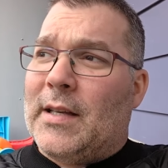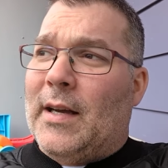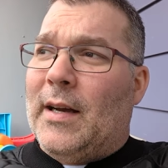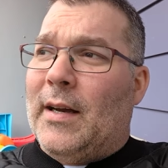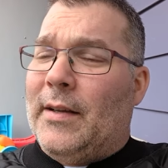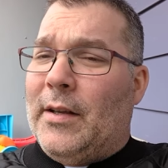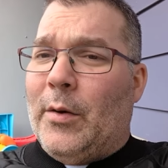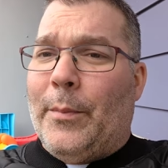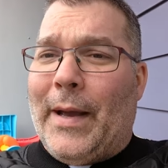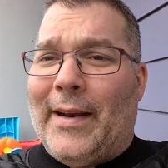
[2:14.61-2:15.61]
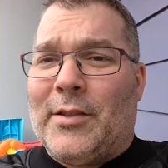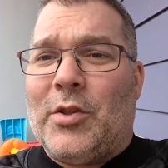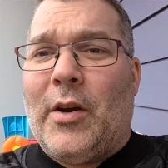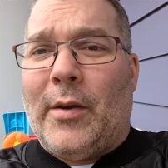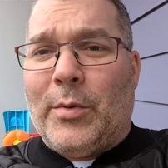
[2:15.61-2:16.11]
uh, you know,
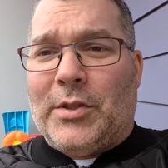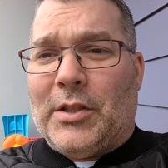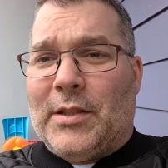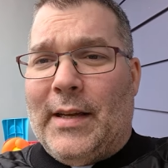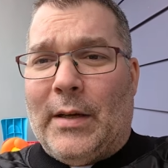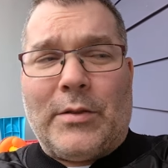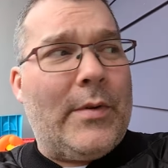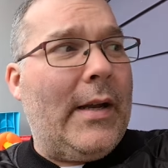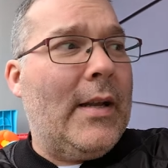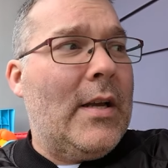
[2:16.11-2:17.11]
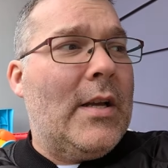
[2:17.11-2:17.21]
Panasonic was just announced, right?